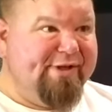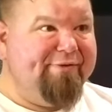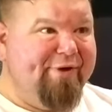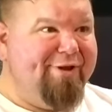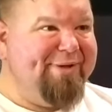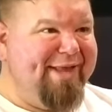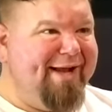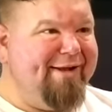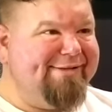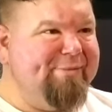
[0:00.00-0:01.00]
They're following
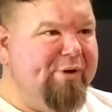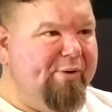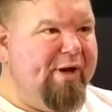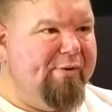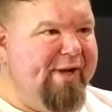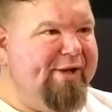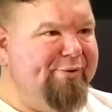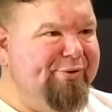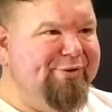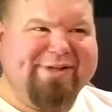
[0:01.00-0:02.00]
that customer around, right?
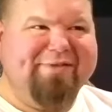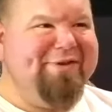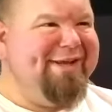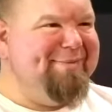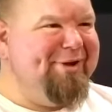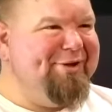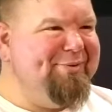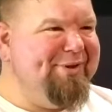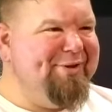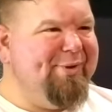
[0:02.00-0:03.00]
Google knows everything about
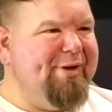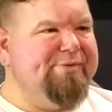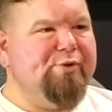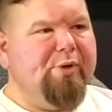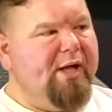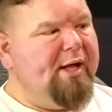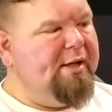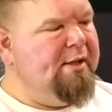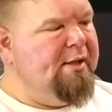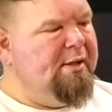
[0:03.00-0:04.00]
you, whether you want them to or
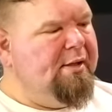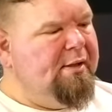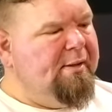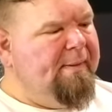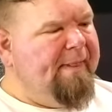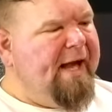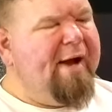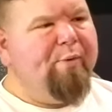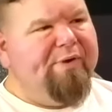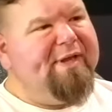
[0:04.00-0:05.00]
not
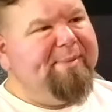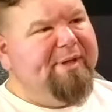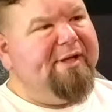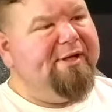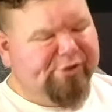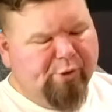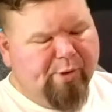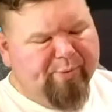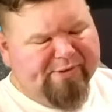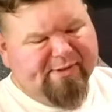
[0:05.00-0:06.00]
I want the ability to show
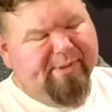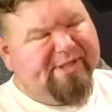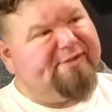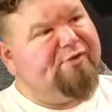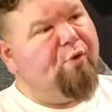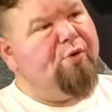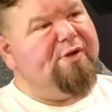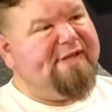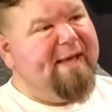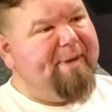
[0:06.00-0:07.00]
up when somebody's
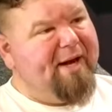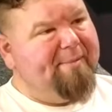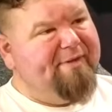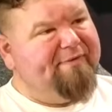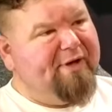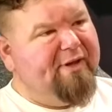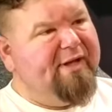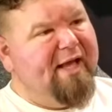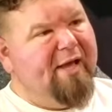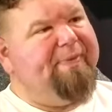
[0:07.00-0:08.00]
towards that bottom of the funnel
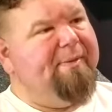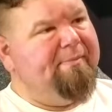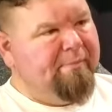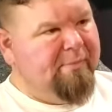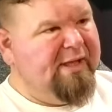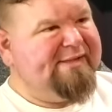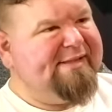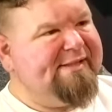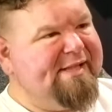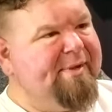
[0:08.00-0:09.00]
and help them
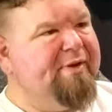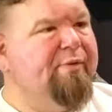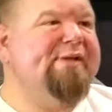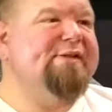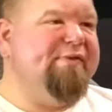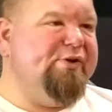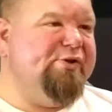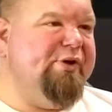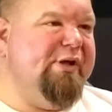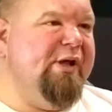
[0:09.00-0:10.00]
assist them on the rest of their
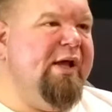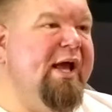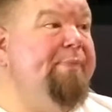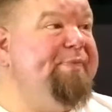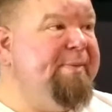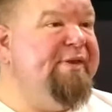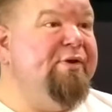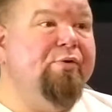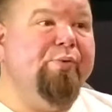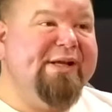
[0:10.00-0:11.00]
journey, help them in
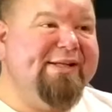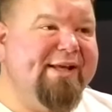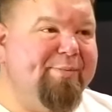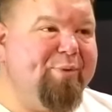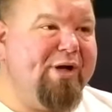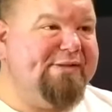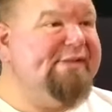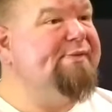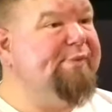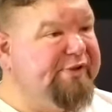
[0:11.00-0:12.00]
the retail
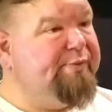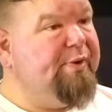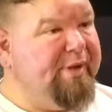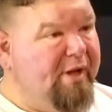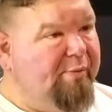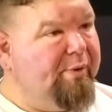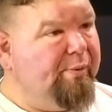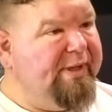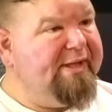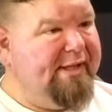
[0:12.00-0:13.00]
process, which is what we are.
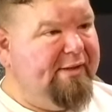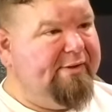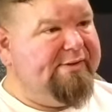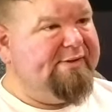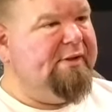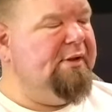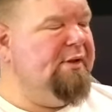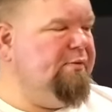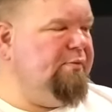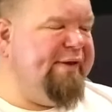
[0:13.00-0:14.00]
We're retailers
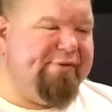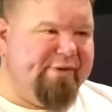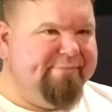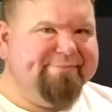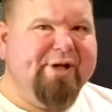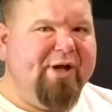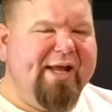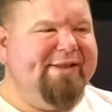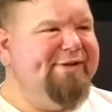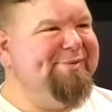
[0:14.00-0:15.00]
rather than, you know,
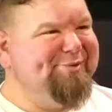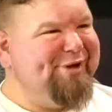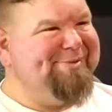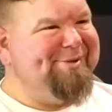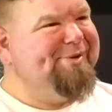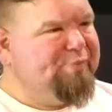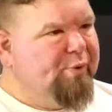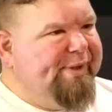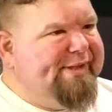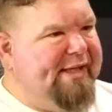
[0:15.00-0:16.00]
I hate the term dropshippers.
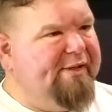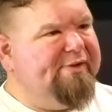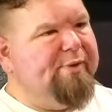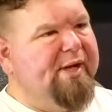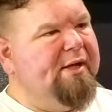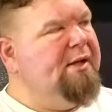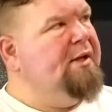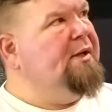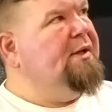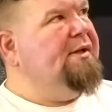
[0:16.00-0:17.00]
We're retailers, right?
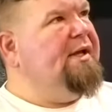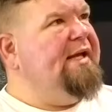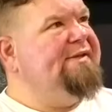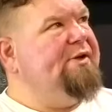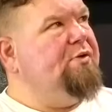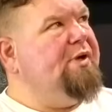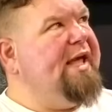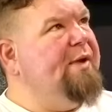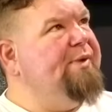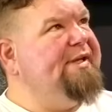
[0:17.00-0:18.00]
And so
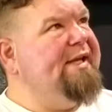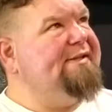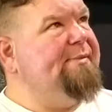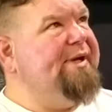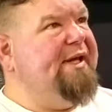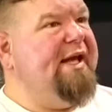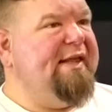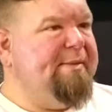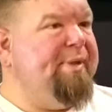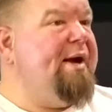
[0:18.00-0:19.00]
can we take somebody
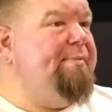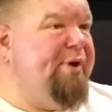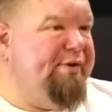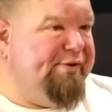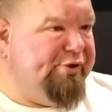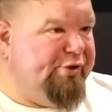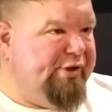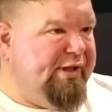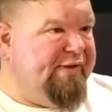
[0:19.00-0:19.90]
at the bottom part of their journey?